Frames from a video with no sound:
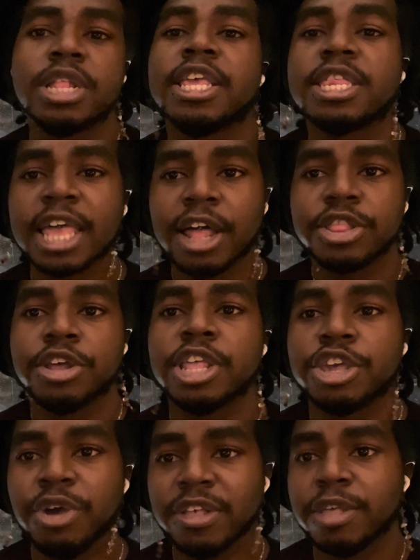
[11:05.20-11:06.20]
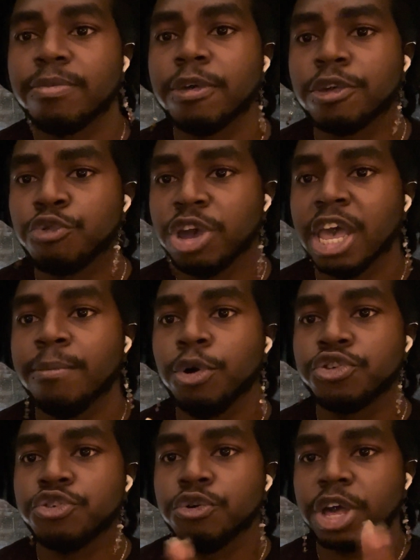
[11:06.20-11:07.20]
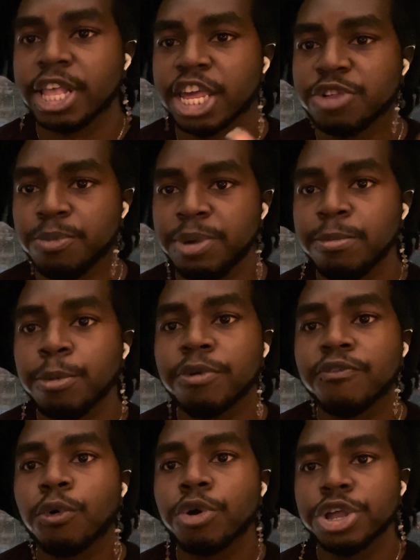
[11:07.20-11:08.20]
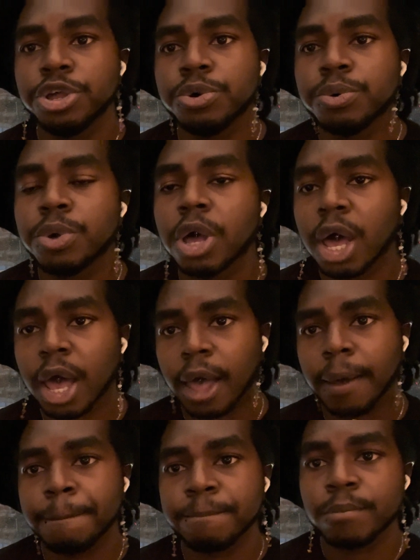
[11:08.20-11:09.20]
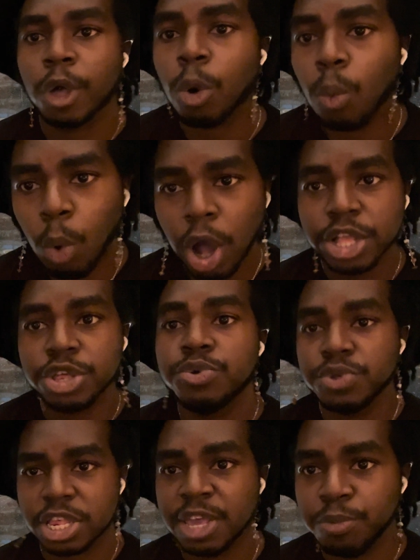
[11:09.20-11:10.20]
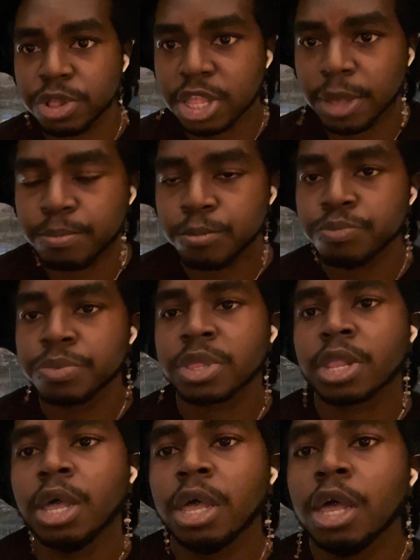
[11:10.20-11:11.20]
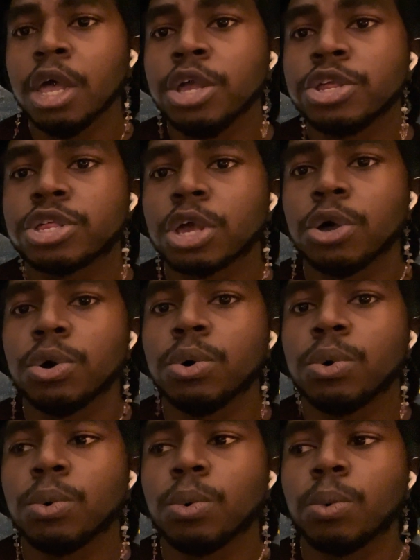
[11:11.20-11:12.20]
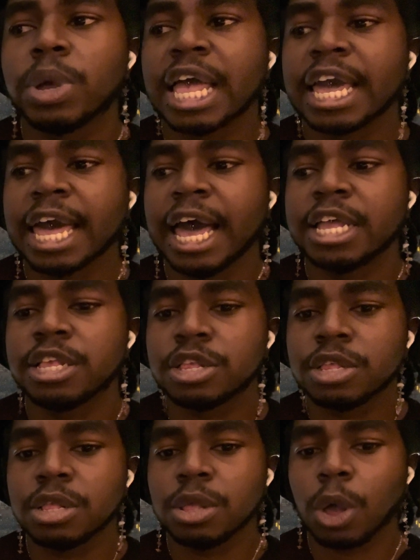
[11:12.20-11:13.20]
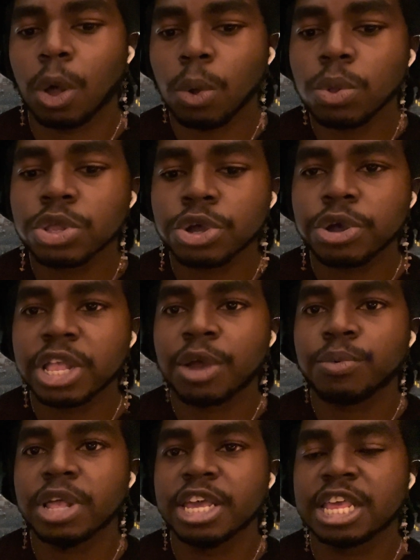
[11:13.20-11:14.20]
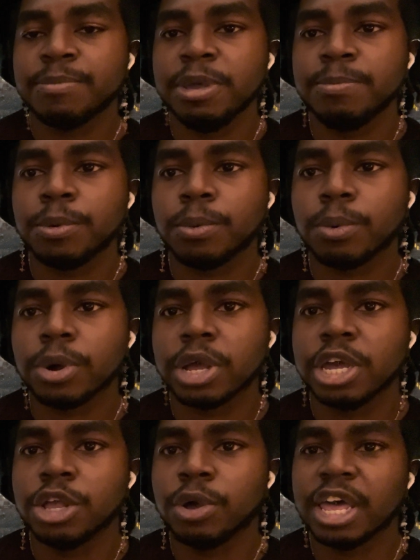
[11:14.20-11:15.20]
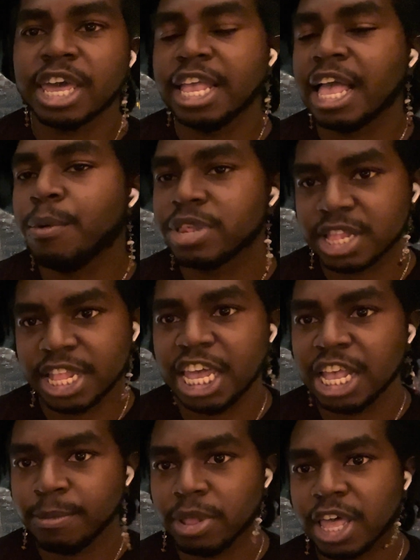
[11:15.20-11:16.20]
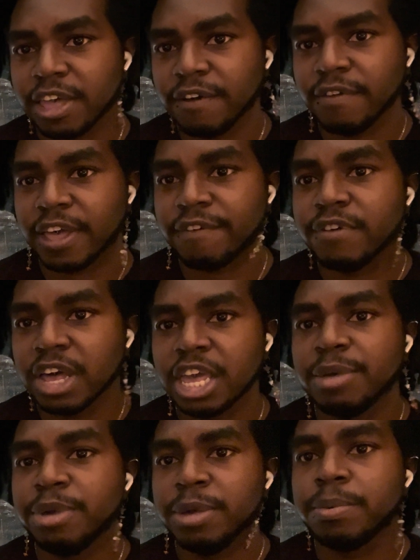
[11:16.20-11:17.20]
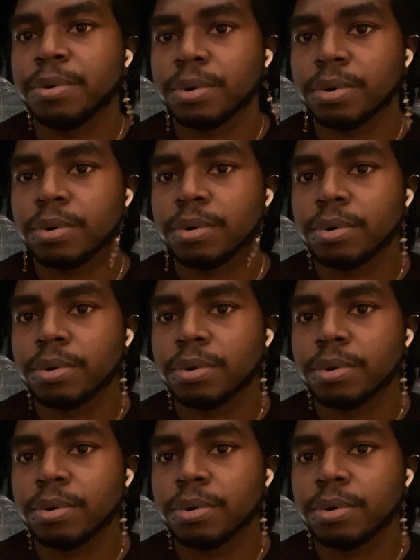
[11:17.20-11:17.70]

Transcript: that's out there. Like you have to create emotional connection with people before you want to sleep with them. So when I got older and I realized that people were, again, I wasn't thinking about like fucking people